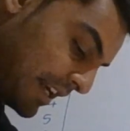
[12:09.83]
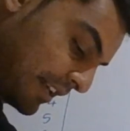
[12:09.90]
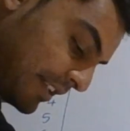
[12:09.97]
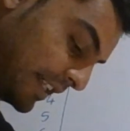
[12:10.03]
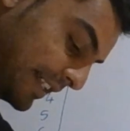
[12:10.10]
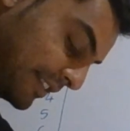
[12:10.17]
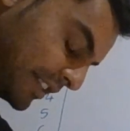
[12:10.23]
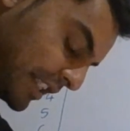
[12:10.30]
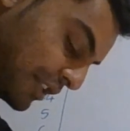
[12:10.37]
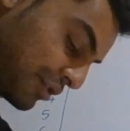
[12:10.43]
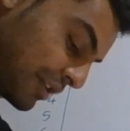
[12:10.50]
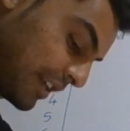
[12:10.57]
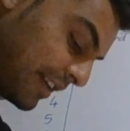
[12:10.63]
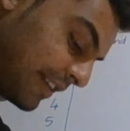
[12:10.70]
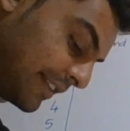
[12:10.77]

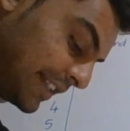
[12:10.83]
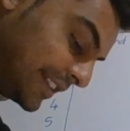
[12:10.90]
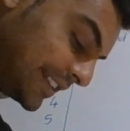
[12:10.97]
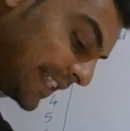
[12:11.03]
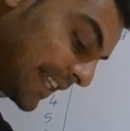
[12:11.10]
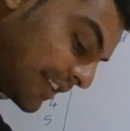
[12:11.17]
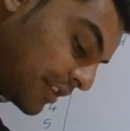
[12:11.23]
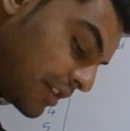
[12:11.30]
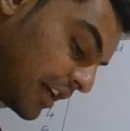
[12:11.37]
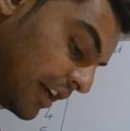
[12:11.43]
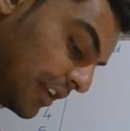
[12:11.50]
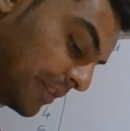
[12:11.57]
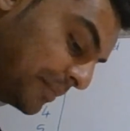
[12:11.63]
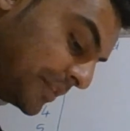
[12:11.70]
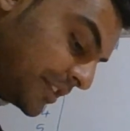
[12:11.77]
etc. The second
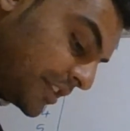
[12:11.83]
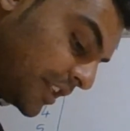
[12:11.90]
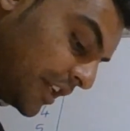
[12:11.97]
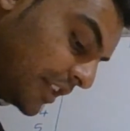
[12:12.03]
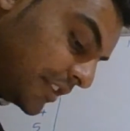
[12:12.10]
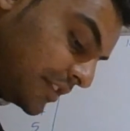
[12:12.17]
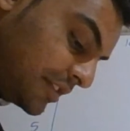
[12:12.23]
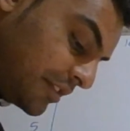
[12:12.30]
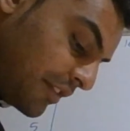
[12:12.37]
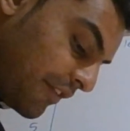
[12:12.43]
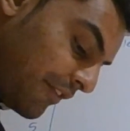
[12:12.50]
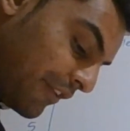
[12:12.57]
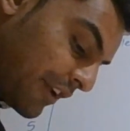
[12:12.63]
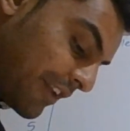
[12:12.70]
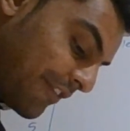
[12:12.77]
column starts
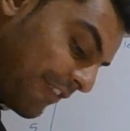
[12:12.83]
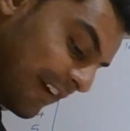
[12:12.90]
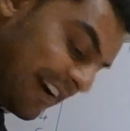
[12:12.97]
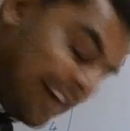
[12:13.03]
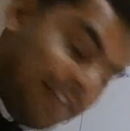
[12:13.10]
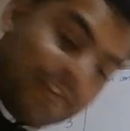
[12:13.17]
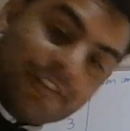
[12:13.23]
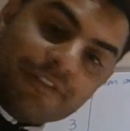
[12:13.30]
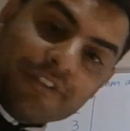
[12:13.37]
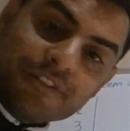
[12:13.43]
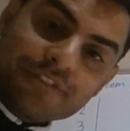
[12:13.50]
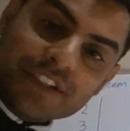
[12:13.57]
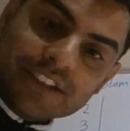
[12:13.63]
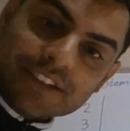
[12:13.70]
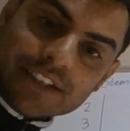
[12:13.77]
45,
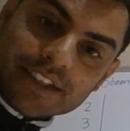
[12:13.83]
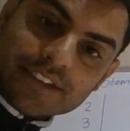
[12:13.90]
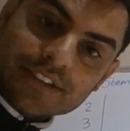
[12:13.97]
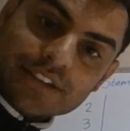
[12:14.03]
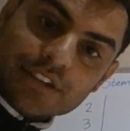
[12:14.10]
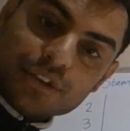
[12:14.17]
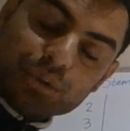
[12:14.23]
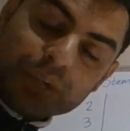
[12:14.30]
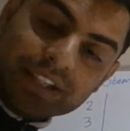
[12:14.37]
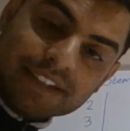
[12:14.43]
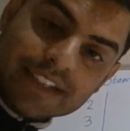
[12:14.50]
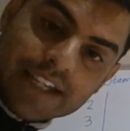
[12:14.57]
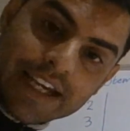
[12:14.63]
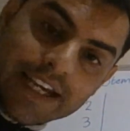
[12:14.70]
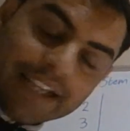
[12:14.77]
56,
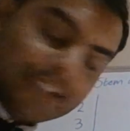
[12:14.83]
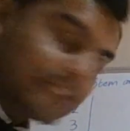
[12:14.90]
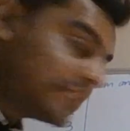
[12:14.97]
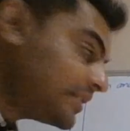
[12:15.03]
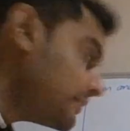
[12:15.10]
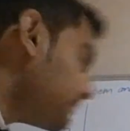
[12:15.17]
28.